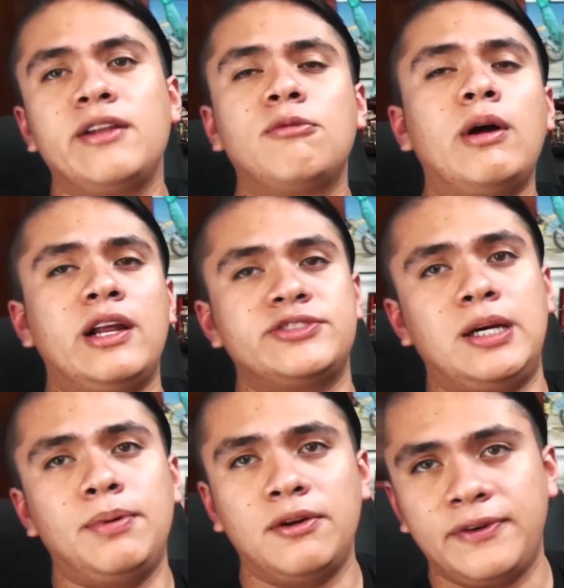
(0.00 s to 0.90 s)
And one
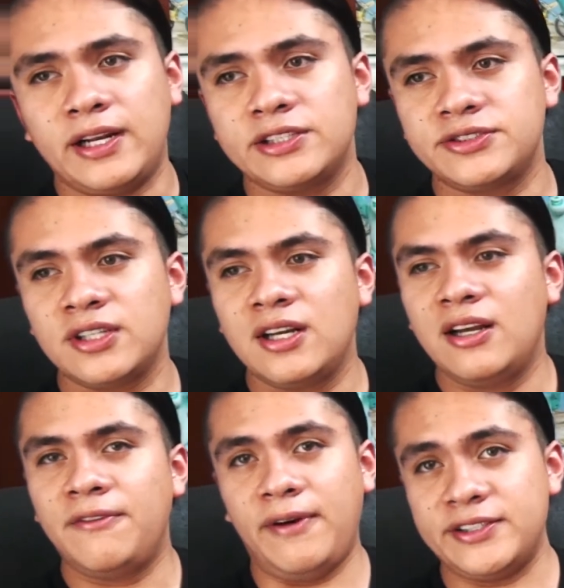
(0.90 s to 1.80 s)
example of it is
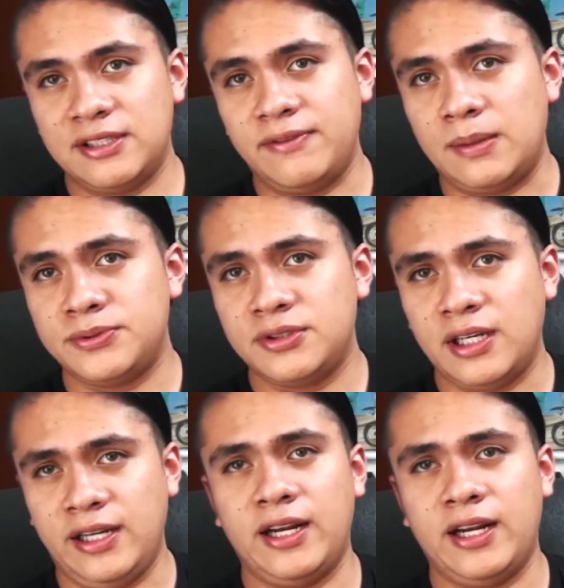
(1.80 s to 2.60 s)
phrasal verbs in